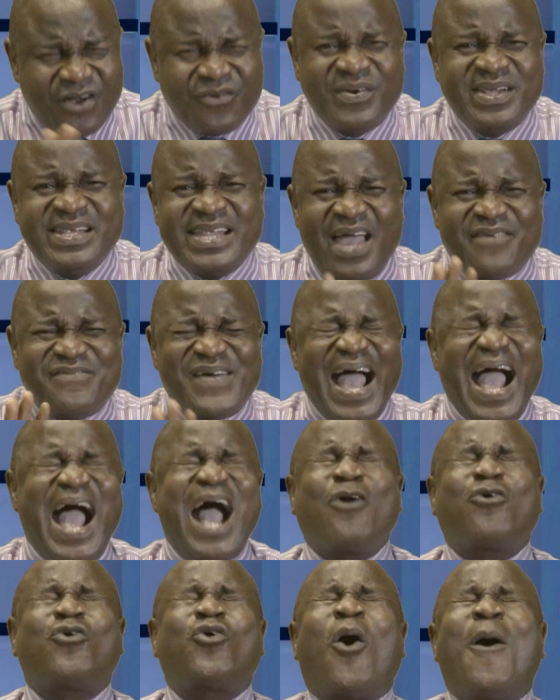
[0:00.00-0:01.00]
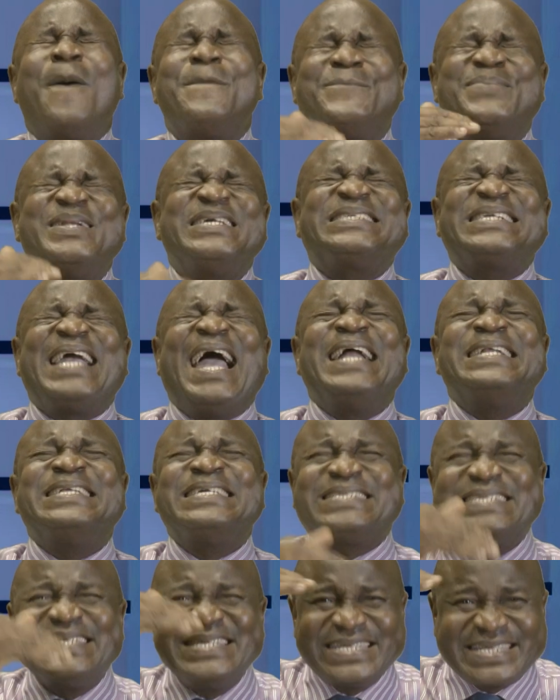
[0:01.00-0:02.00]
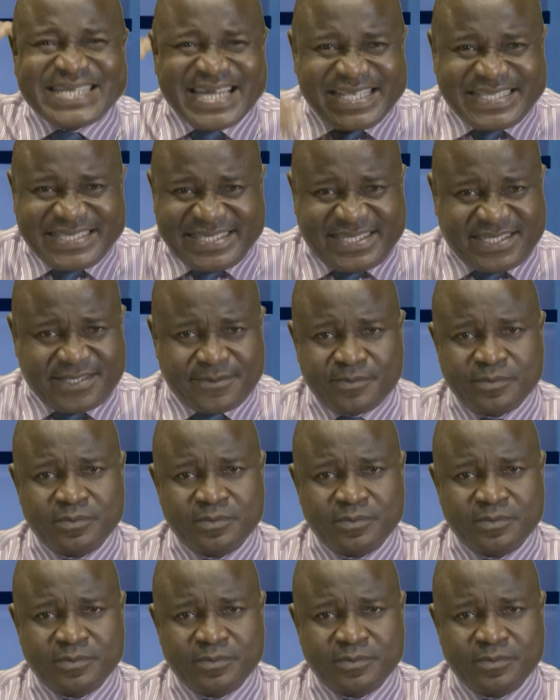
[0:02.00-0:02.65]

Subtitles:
will never accomplish anything great.